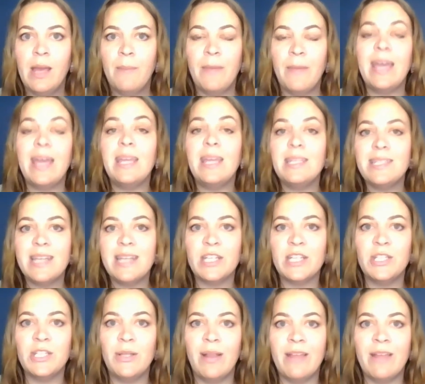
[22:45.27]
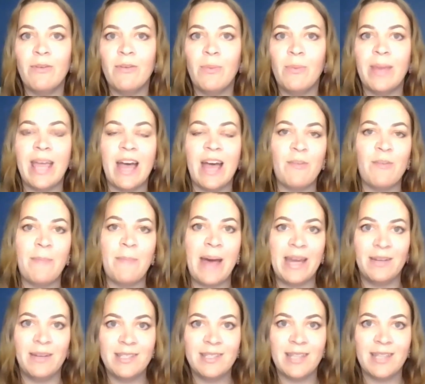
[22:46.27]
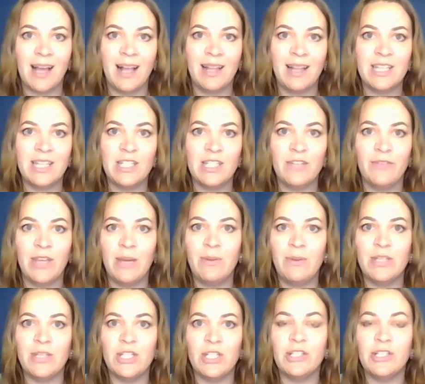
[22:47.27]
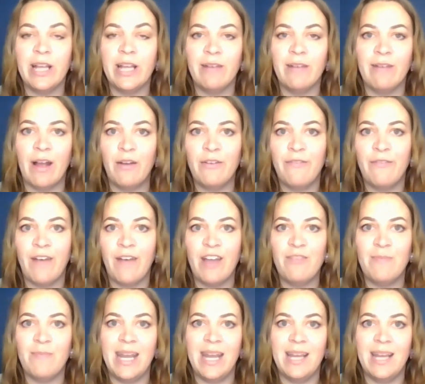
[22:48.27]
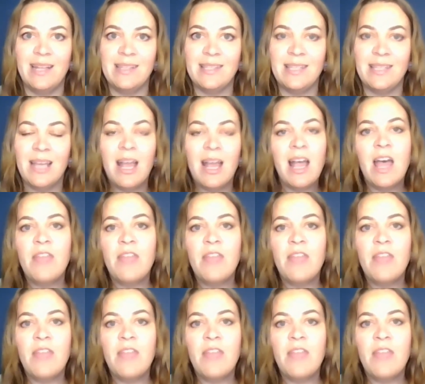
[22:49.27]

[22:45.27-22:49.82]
But at international level, we have a panel style interview. It's usually around five minutes.